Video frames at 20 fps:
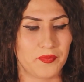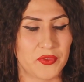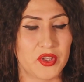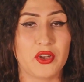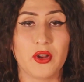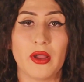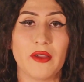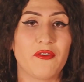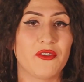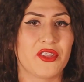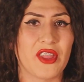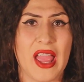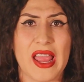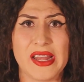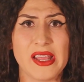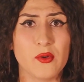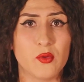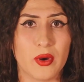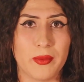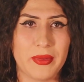you know, if it's
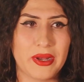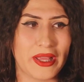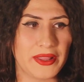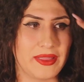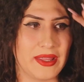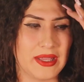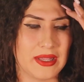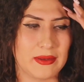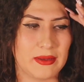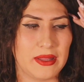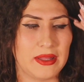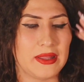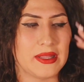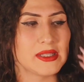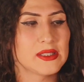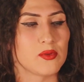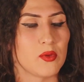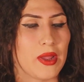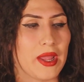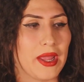any woman, I think in
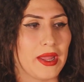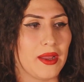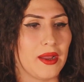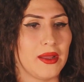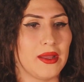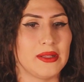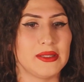this way,